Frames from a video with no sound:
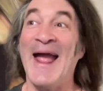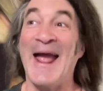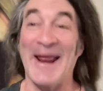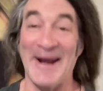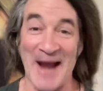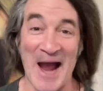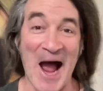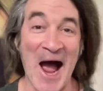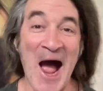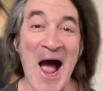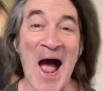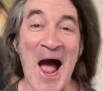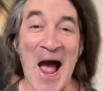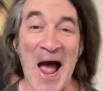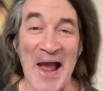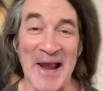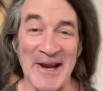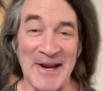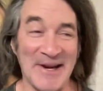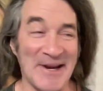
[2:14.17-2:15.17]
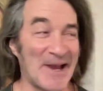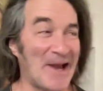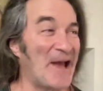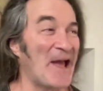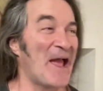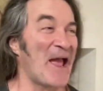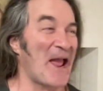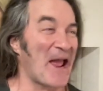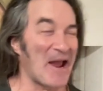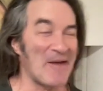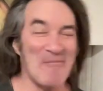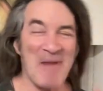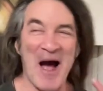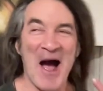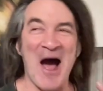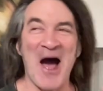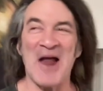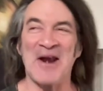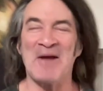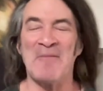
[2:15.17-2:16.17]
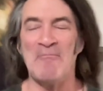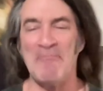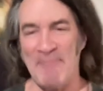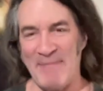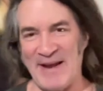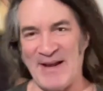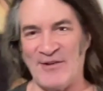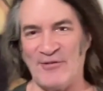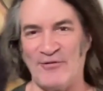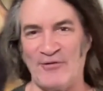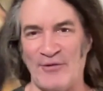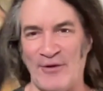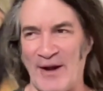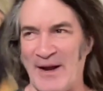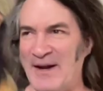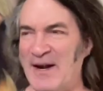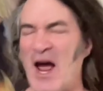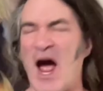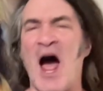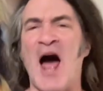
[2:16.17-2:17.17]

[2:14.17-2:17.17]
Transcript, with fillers: and I am on a mission